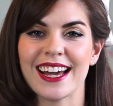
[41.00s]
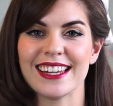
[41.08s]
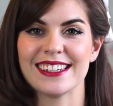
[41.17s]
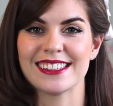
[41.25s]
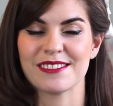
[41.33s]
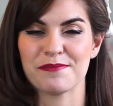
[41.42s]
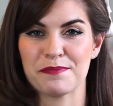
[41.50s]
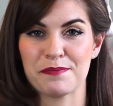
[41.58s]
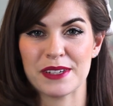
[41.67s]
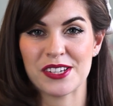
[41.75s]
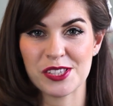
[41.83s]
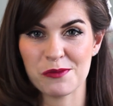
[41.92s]
and
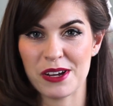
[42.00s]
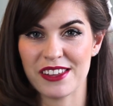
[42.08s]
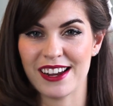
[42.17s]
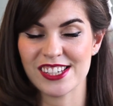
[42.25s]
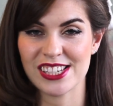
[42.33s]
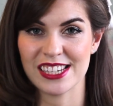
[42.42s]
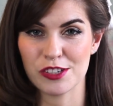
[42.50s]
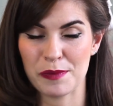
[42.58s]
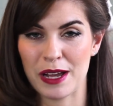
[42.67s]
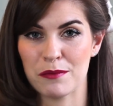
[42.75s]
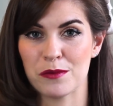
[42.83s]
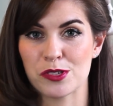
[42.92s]
because the weather actually in
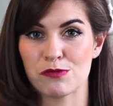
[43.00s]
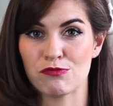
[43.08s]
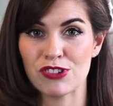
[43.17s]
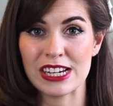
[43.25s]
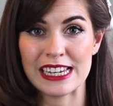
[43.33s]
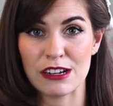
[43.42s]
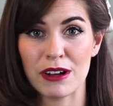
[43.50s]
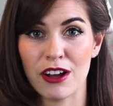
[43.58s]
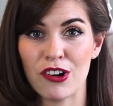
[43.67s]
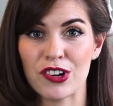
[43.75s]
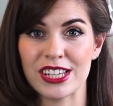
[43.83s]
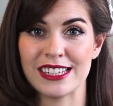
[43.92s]
Japan was really quite
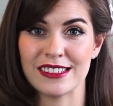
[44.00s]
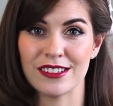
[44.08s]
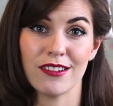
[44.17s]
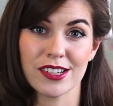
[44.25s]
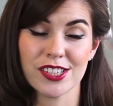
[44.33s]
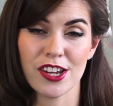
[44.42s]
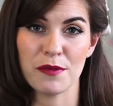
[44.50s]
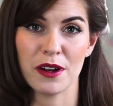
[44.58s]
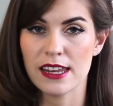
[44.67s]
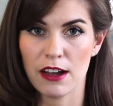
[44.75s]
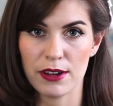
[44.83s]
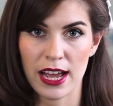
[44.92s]
hot in October.
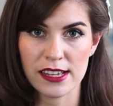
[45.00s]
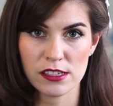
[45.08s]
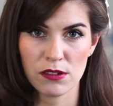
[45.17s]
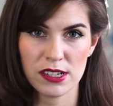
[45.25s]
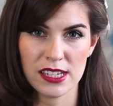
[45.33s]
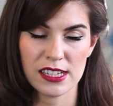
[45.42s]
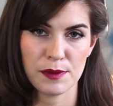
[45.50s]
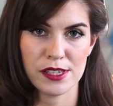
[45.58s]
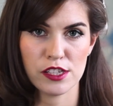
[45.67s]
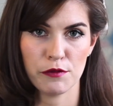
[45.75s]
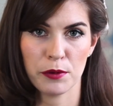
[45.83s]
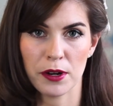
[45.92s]
Now it has quite an
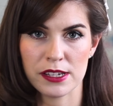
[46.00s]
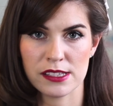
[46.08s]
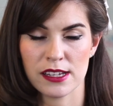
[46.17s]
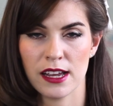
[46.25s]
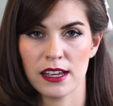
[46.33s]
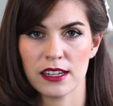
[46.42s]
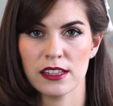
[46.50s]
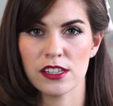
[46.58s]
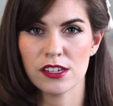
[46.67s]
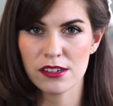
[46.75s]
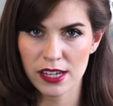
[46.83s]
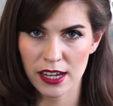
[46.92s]
expensive price tag. In
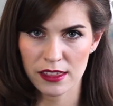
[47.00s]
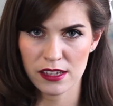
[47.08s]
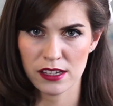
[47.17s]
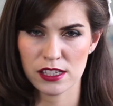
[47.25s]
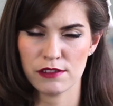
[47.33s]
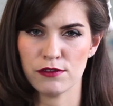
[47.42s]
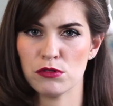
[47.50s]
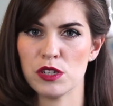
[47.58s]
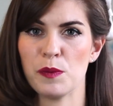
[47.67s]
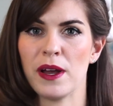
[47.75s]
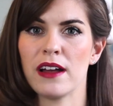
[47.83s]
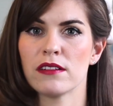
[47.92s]
the UK I think it's
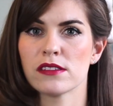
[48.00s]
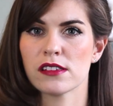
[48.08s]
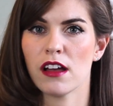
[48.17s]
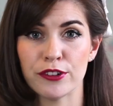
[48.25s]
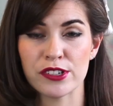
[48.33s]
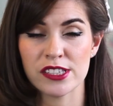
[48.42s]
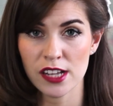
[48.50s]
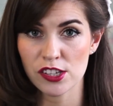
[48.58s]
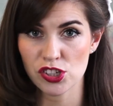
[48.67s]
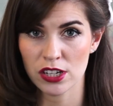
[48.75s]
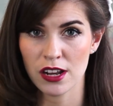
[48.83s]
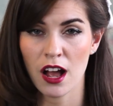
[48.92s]
£40. For
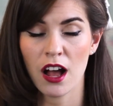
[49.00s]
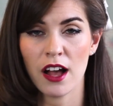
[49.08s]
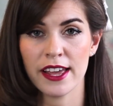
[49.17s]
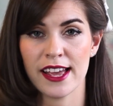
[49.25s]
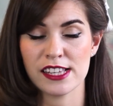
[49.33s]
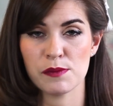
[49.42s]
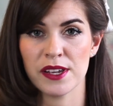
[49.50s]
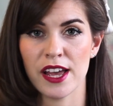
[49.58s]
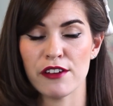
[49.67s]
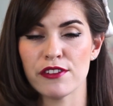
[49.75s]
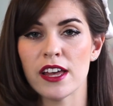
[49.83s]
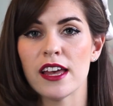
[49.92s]
such a high
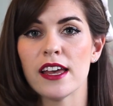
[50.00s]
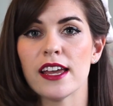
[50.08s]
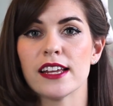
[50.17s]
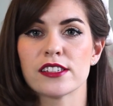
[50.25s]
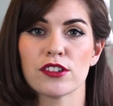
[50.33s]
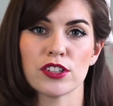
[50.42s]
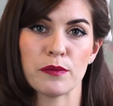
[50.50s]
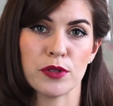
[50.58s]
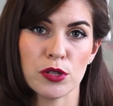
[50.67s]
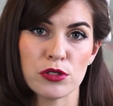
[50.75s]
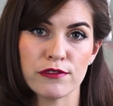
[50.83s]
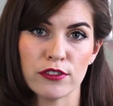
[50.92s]
SPF, it's got a
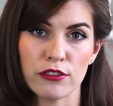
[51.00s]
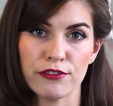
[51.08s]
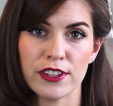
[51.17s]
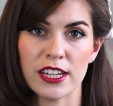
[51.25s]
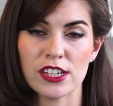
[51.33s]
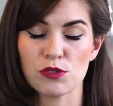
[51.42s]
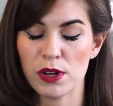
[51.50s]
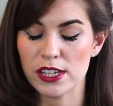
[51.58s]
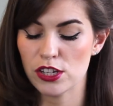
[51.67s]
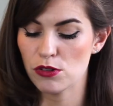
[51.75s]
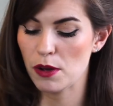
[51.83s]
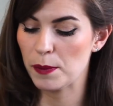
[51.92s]
beautiful finish. When you